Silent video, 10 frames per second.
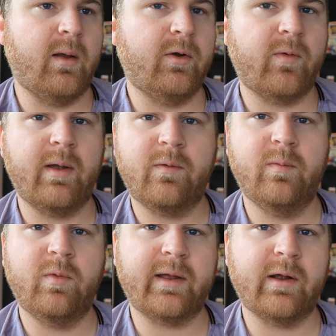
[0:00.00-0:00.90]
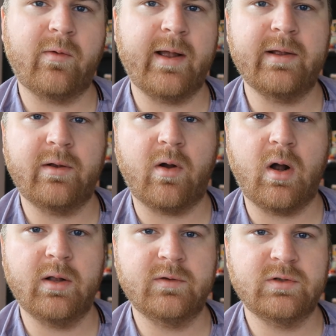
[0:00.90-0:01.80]
like a graded
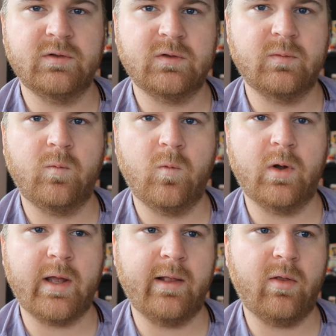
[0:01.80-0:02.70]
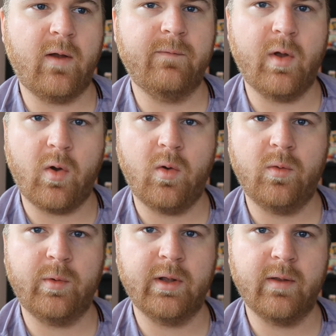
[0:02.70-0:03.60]
card is just what I love to
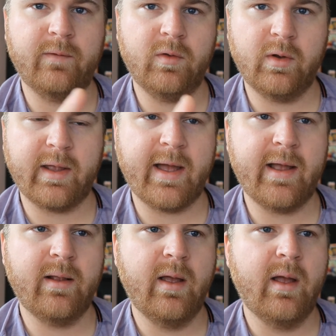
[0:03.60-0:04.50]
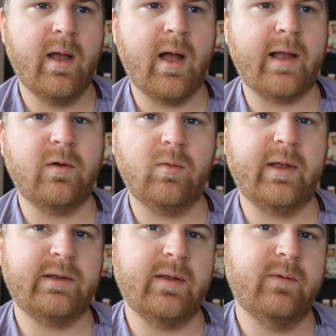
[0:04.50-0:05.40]
hold, what I love to look at. I don't
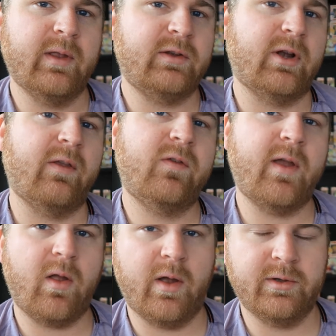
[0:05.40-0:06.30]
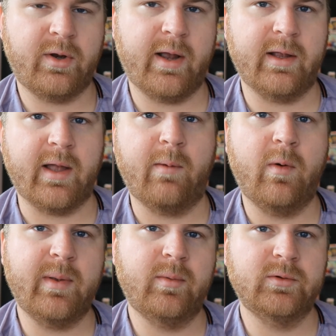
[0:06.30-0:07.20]
like even like trying to sell ungraded. I
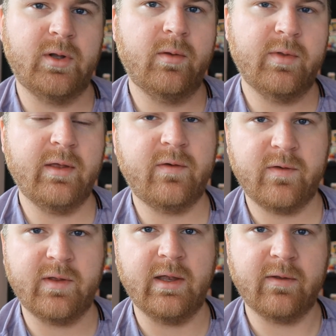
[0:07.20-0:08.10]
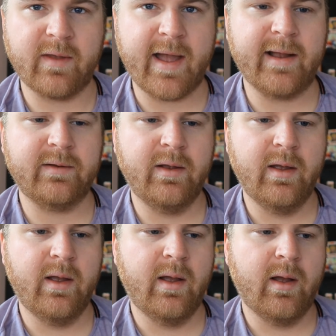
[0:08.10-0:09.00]
want people to know this is the exact
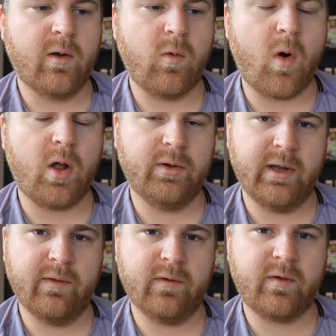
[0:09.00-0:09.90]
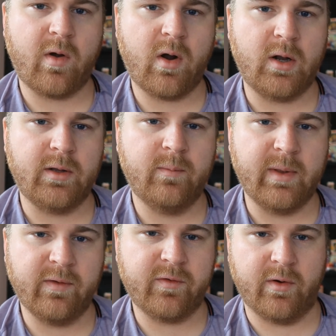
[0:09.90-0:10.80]
quality of this card,
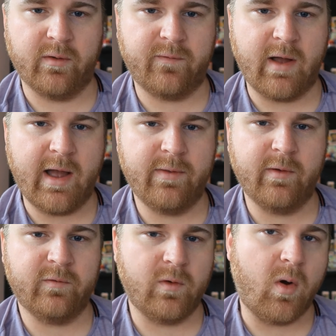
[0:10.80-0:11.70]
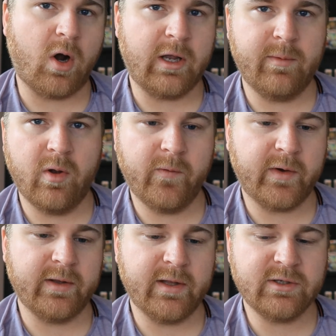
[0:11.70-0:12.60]
been certified, there's no argument
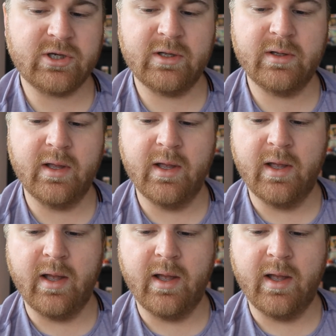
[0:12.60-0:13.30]
over condition.